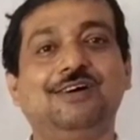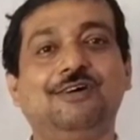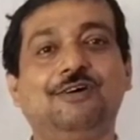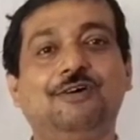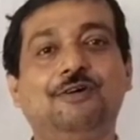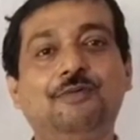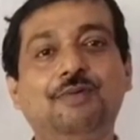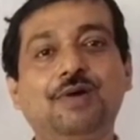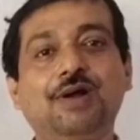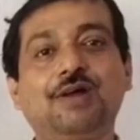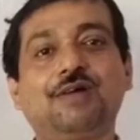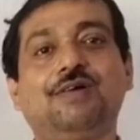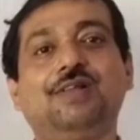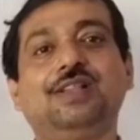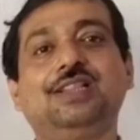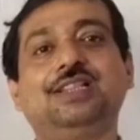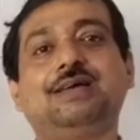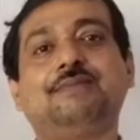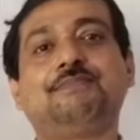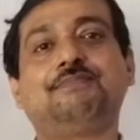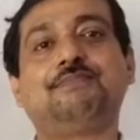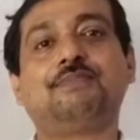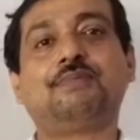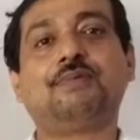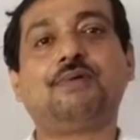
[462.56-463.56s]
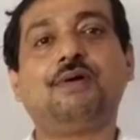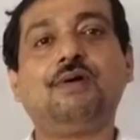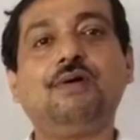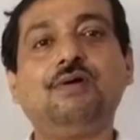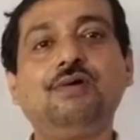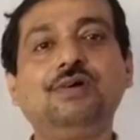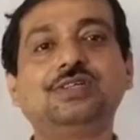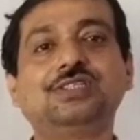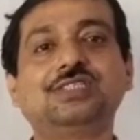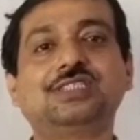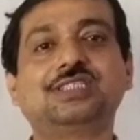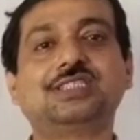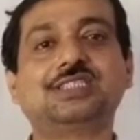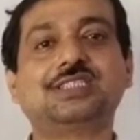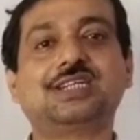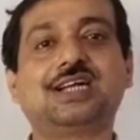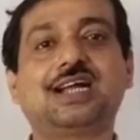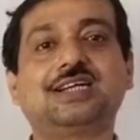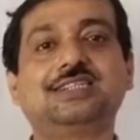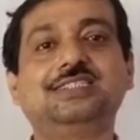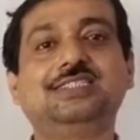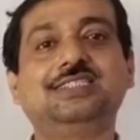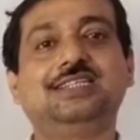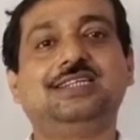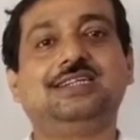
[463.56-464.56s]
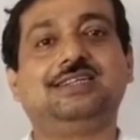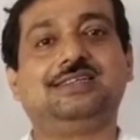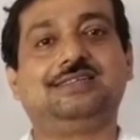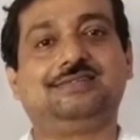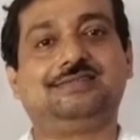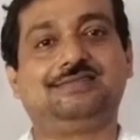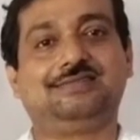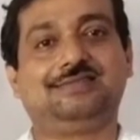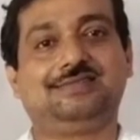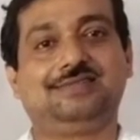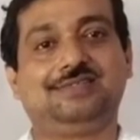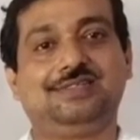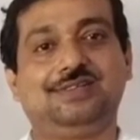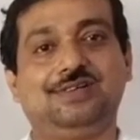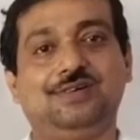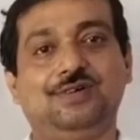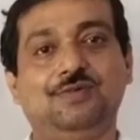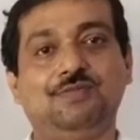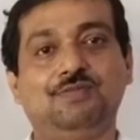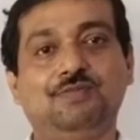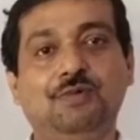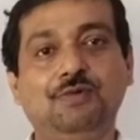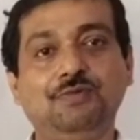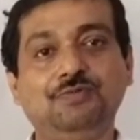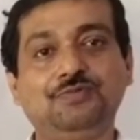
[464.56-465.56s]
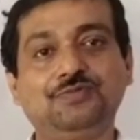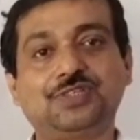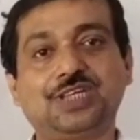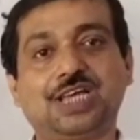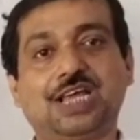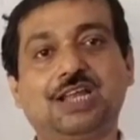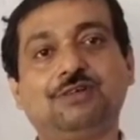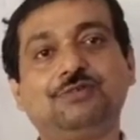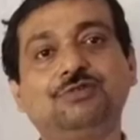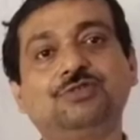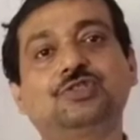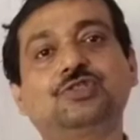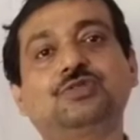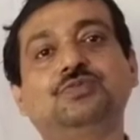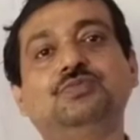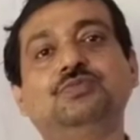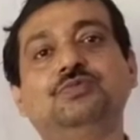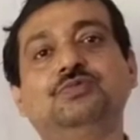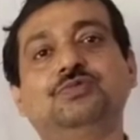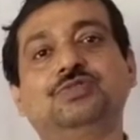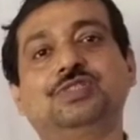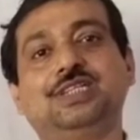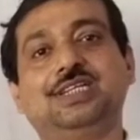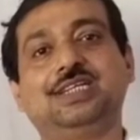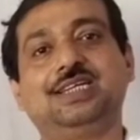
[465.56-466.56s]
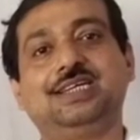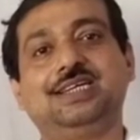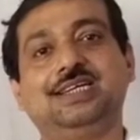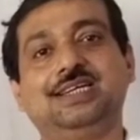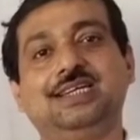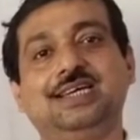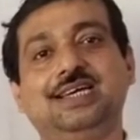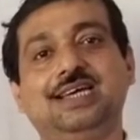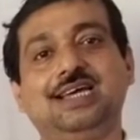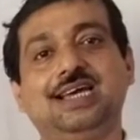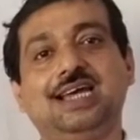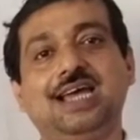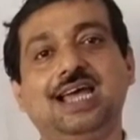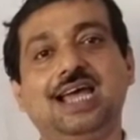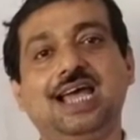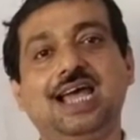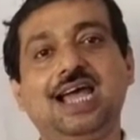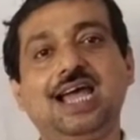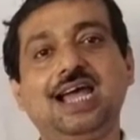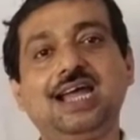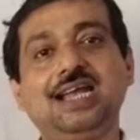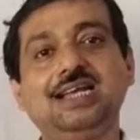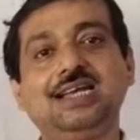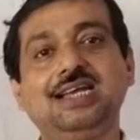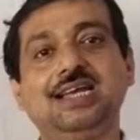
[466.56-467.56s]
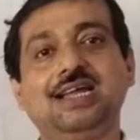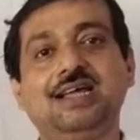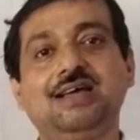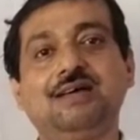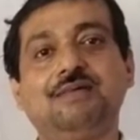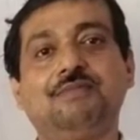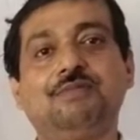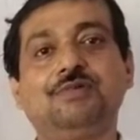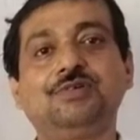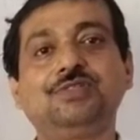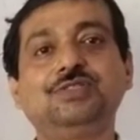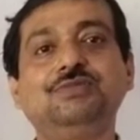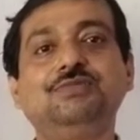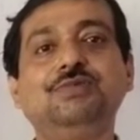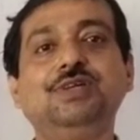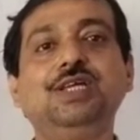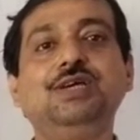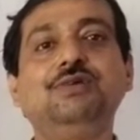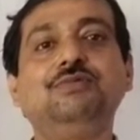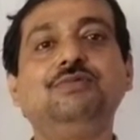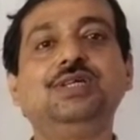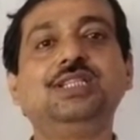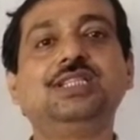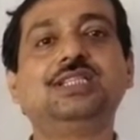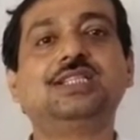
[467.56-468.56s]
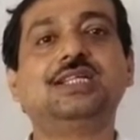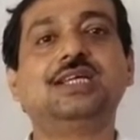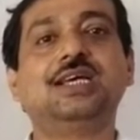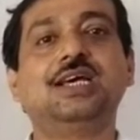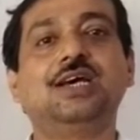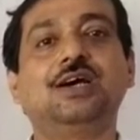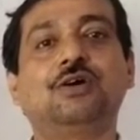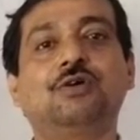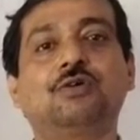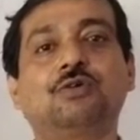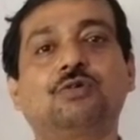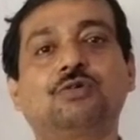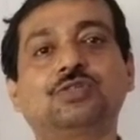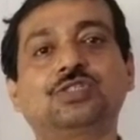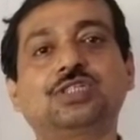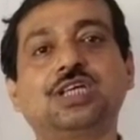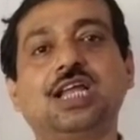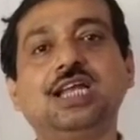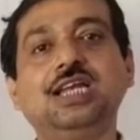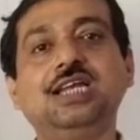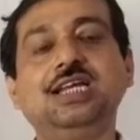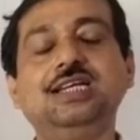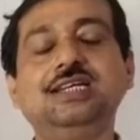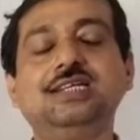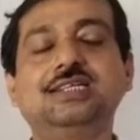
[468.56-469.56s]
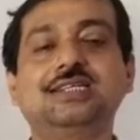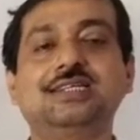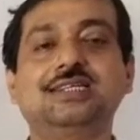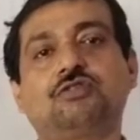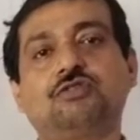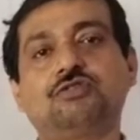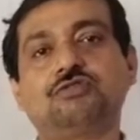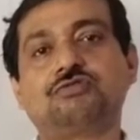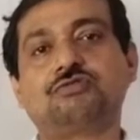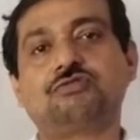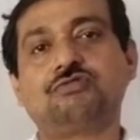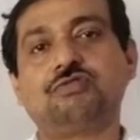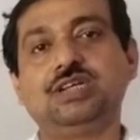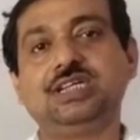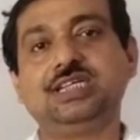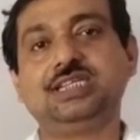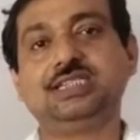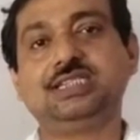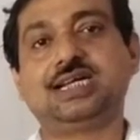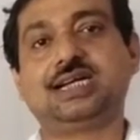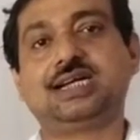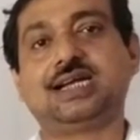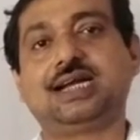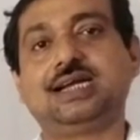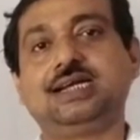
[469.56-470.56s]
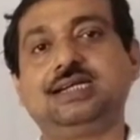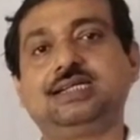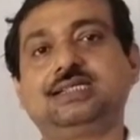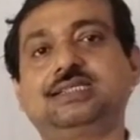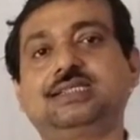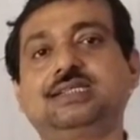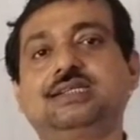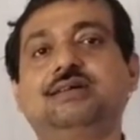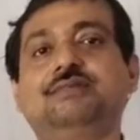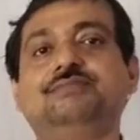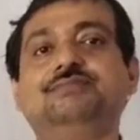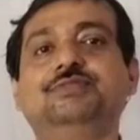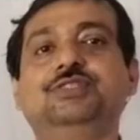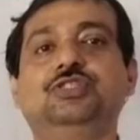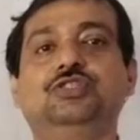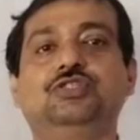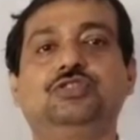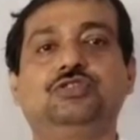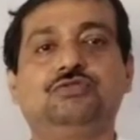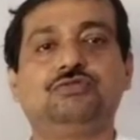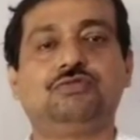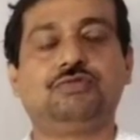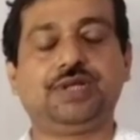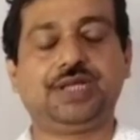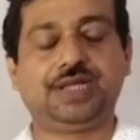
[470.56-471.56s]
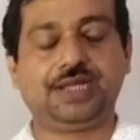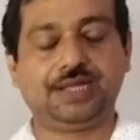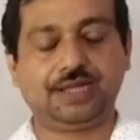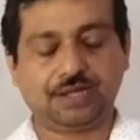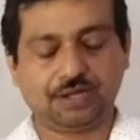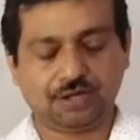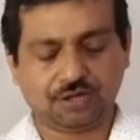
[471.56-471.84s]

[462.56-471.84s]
Overall, the plot structure moves along smoothly and possibly with Rosalind controlling the direction of the story.